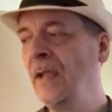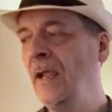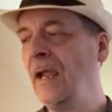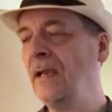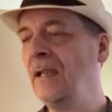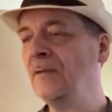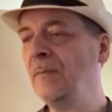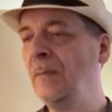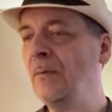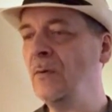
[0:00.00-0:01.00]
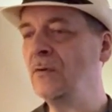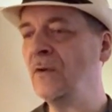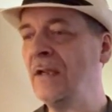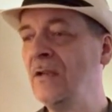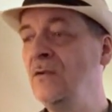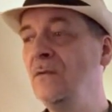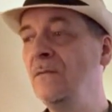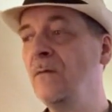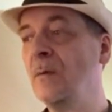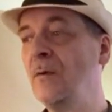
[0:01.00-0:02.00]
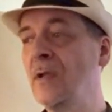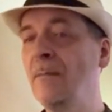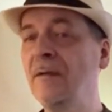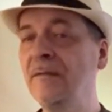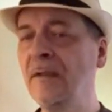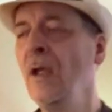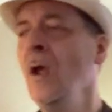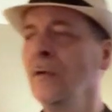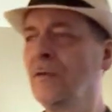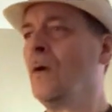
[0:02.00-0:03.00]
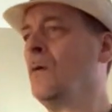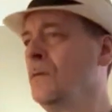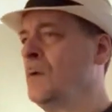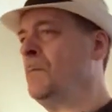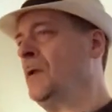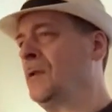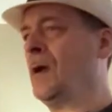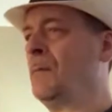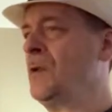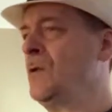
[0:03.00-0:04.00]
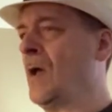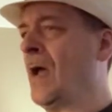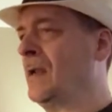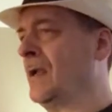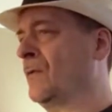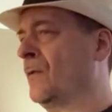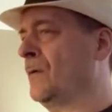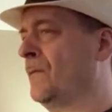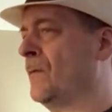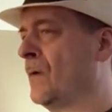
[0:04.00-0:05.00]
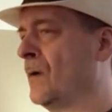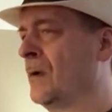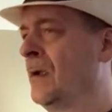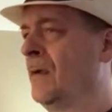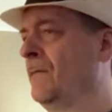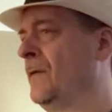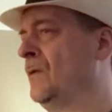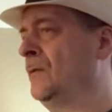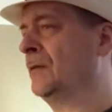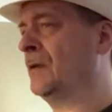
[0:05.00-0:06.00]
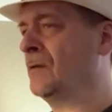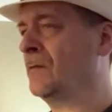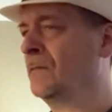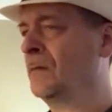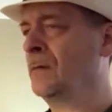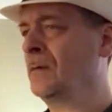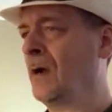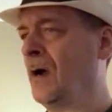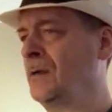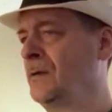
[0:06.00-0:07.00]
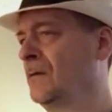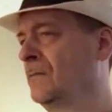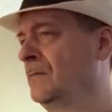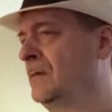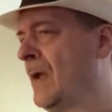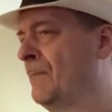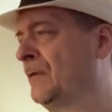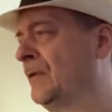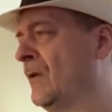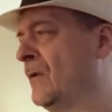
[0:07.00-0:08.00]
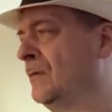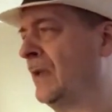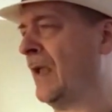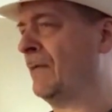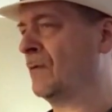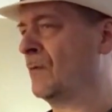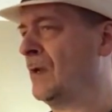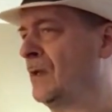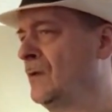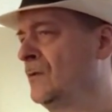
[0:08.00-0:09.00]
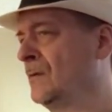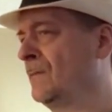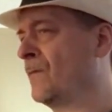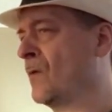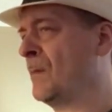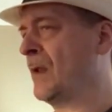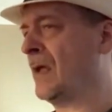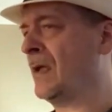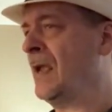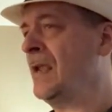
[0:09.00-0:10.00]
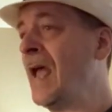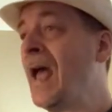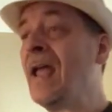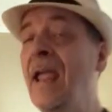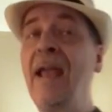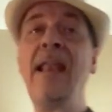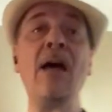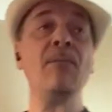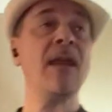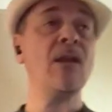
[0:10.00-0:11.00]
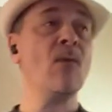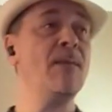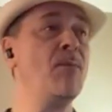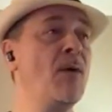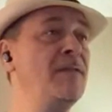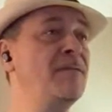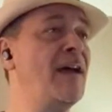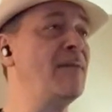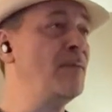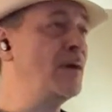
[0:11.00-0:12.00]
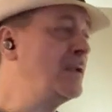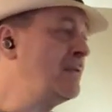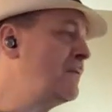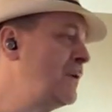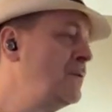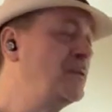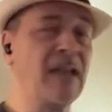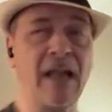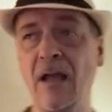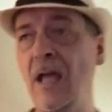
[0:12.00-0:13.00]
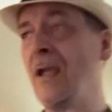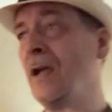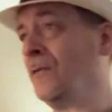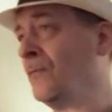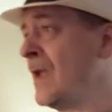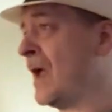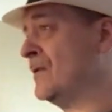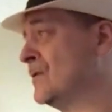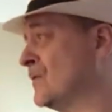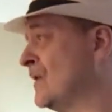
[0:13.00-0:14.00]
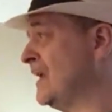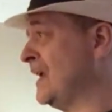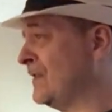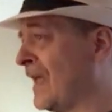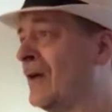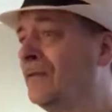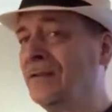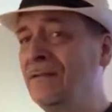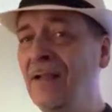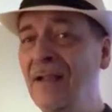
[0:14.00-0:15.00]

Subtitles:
and he has people who tried YouTube Formula come in and said, "So you mean to tell me you had like 34 views on your episodes, and after reading YouTube Formula, yeah, and now I'm getting 1.5 million views, and I got 328,000